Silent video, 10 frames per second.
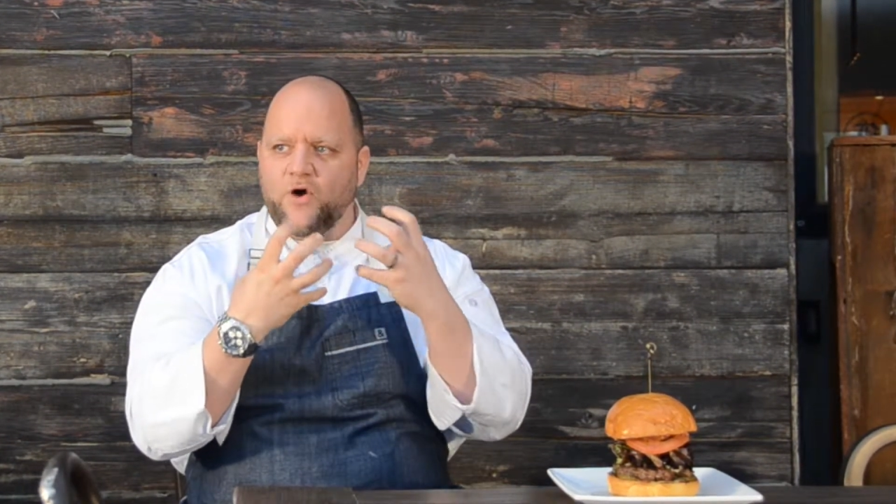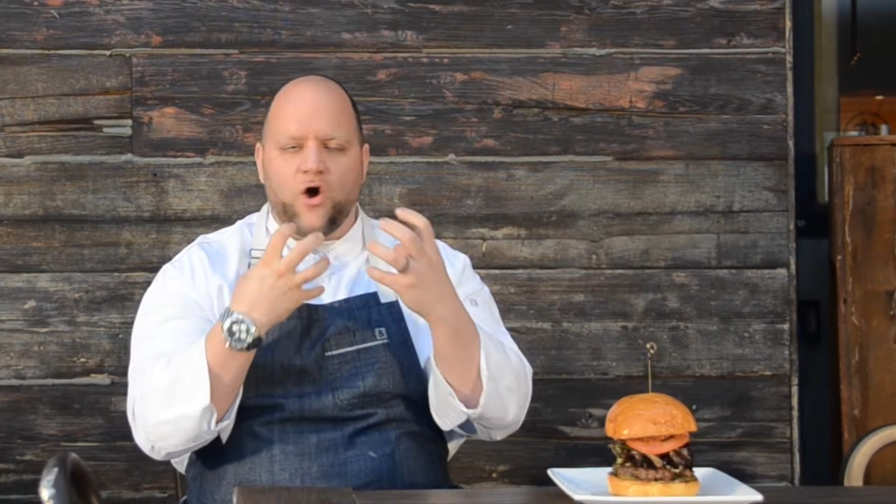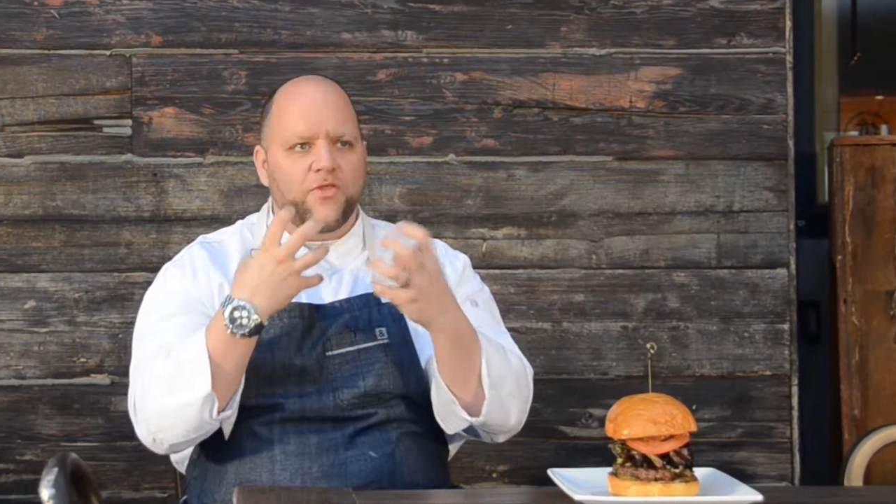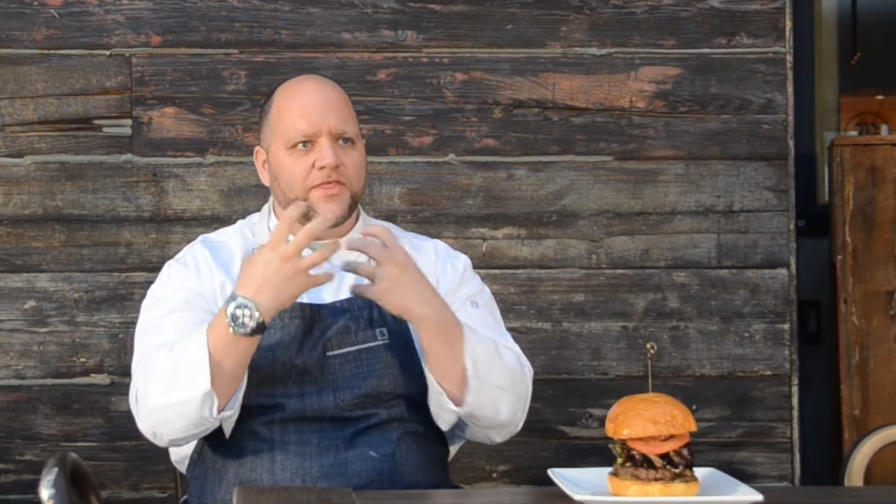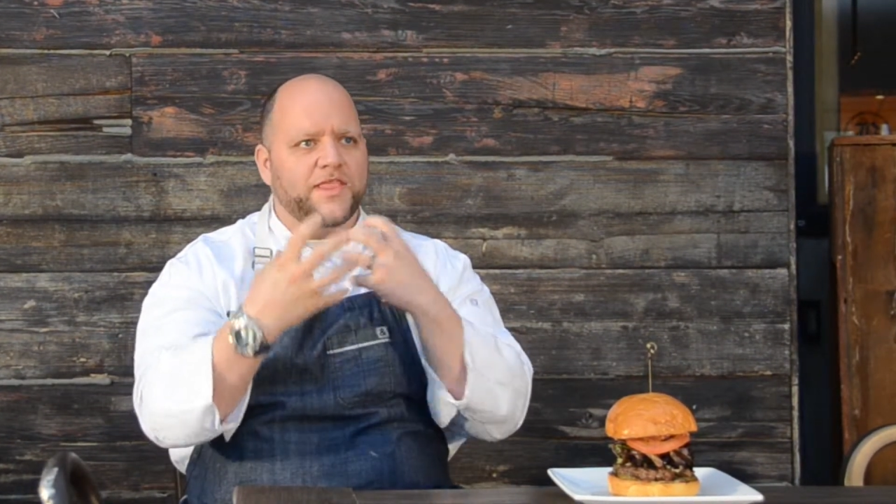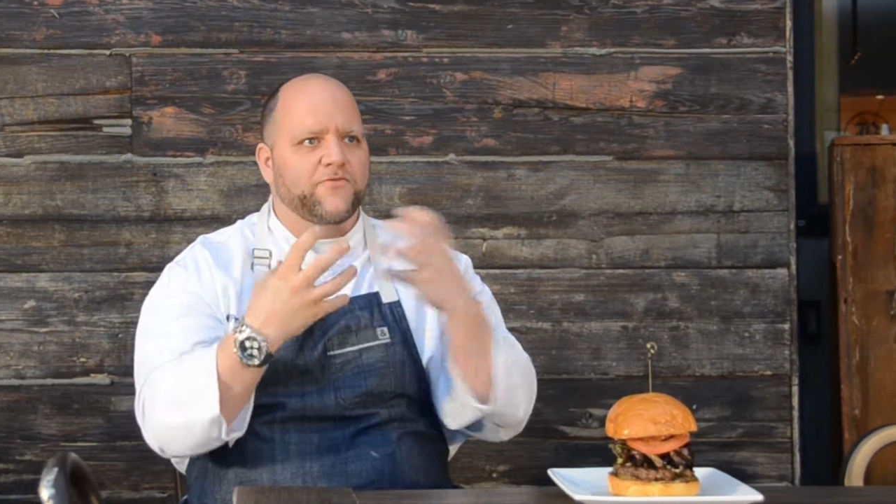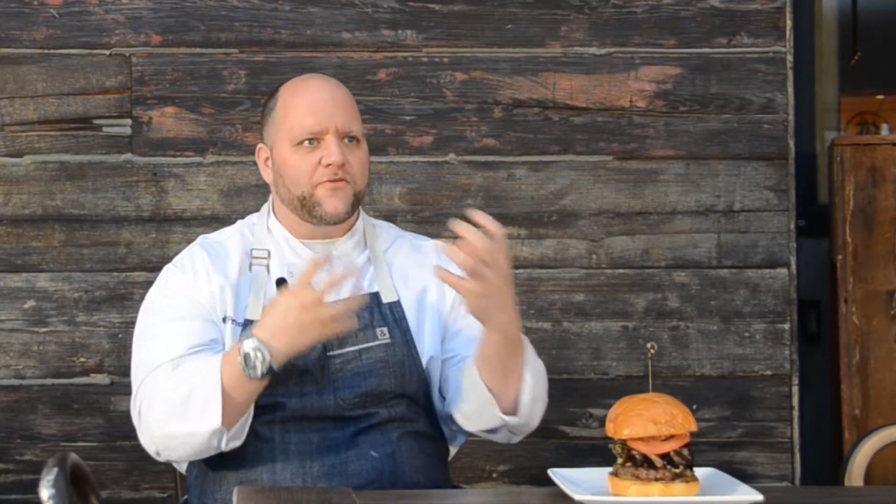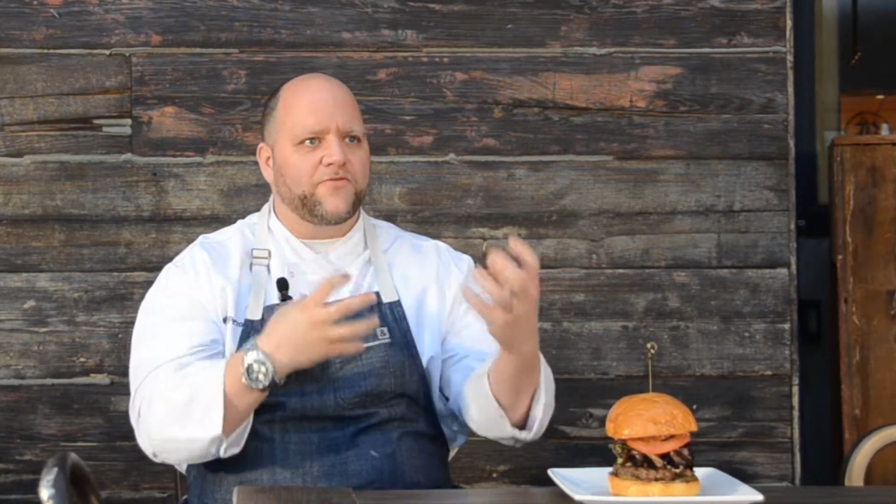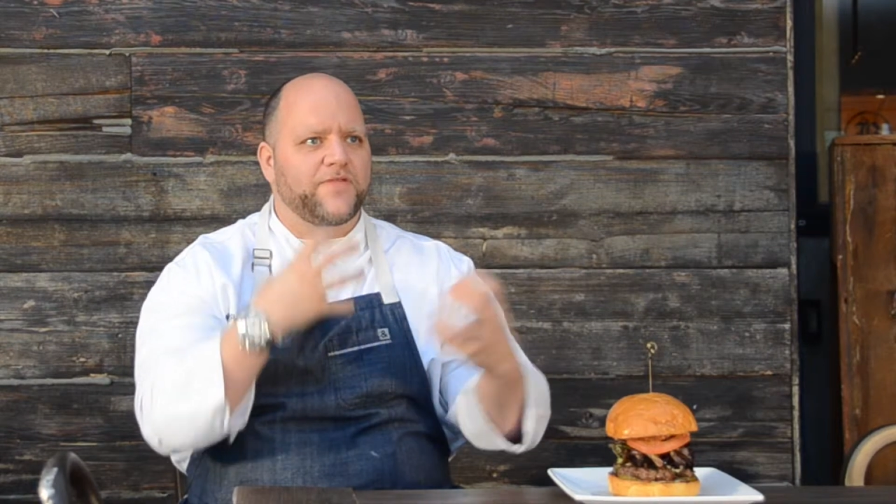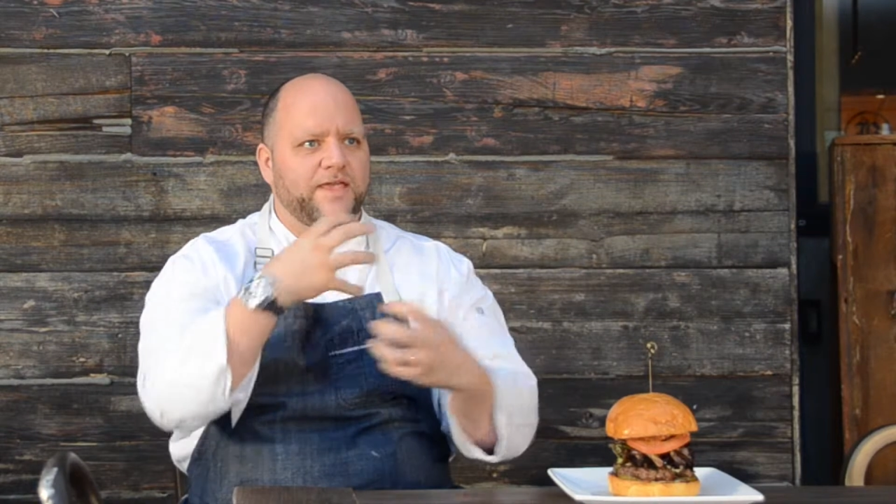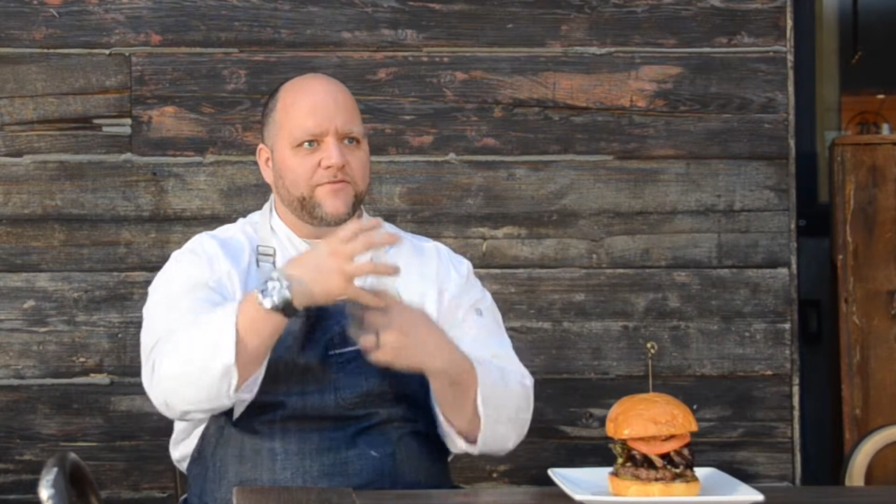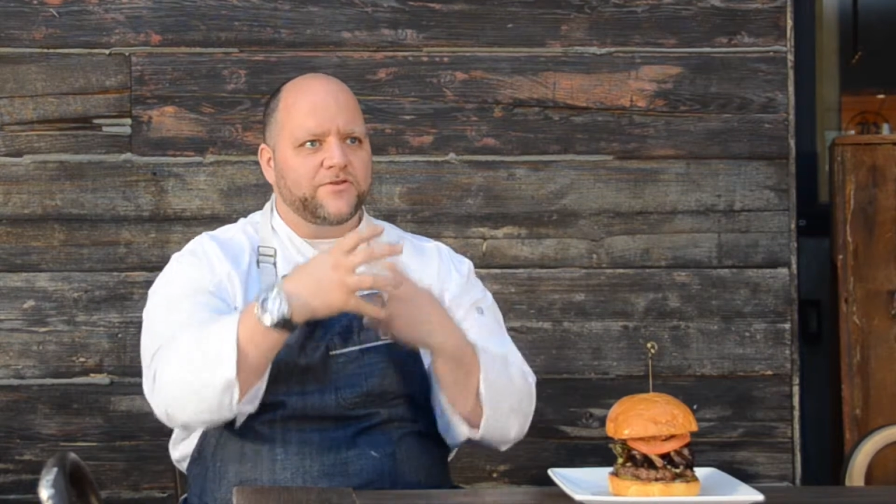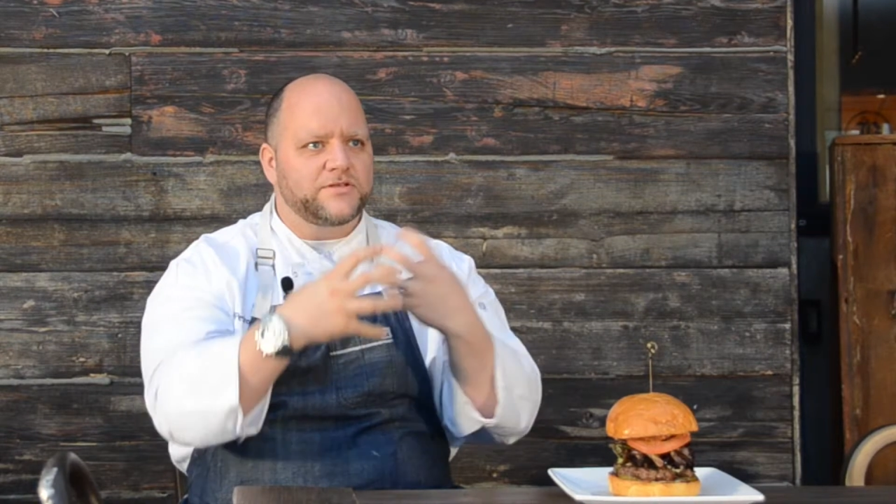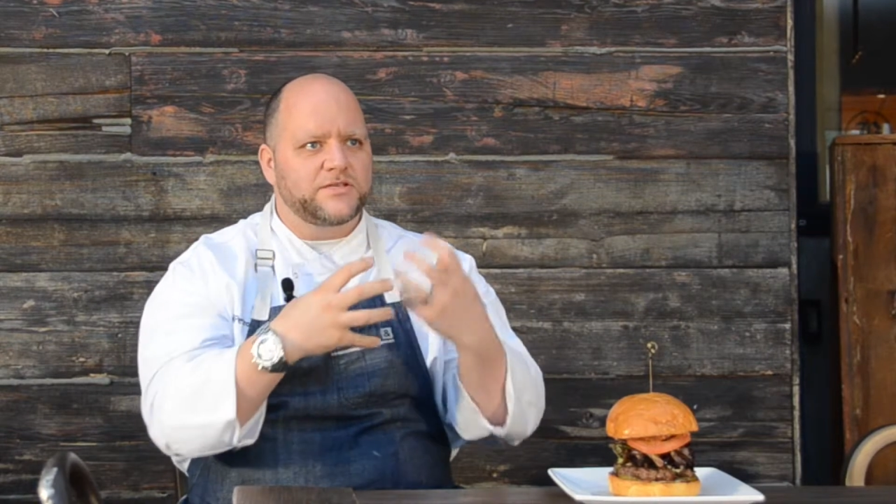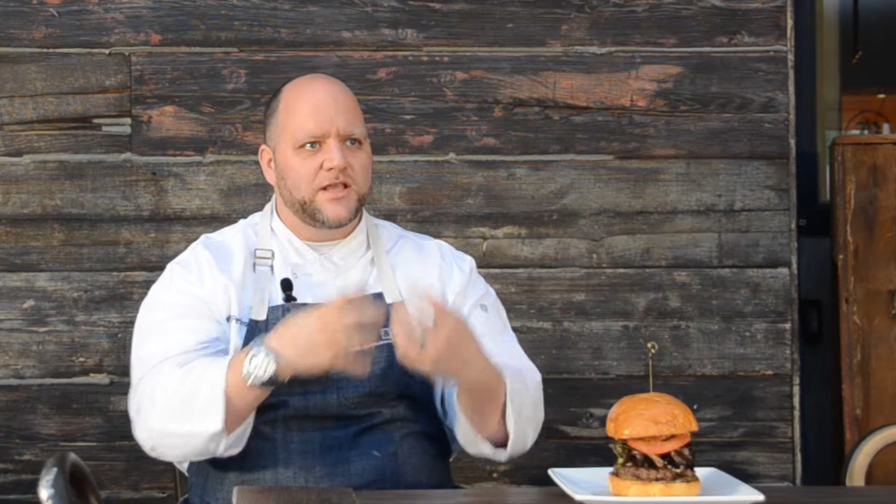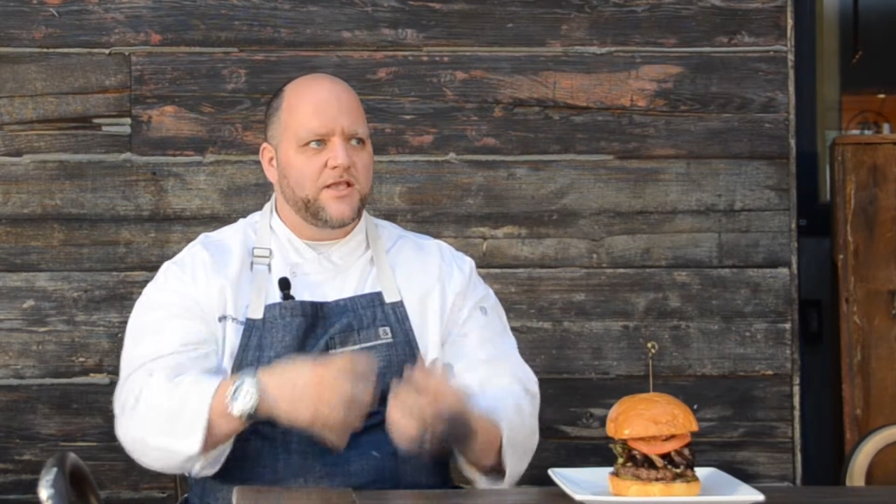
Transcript: all the different flavors,